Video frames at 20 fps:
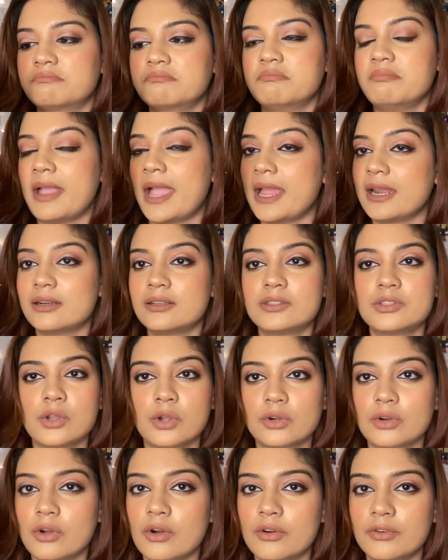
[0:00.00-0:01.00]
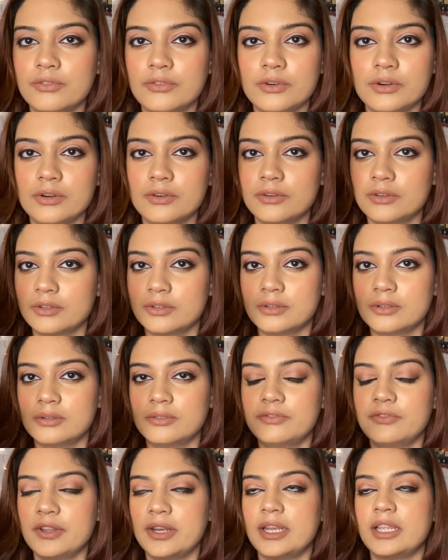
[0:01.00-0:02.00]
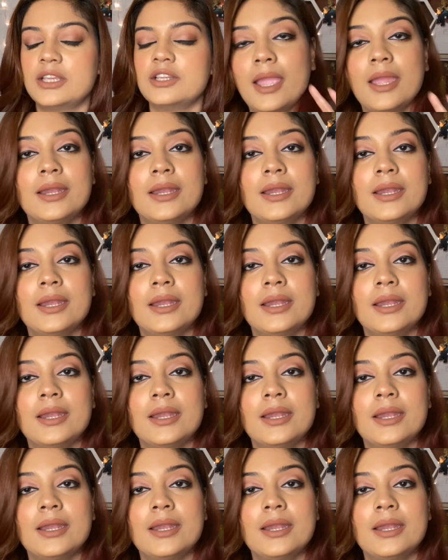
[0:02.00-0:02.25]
matte sort of a finish.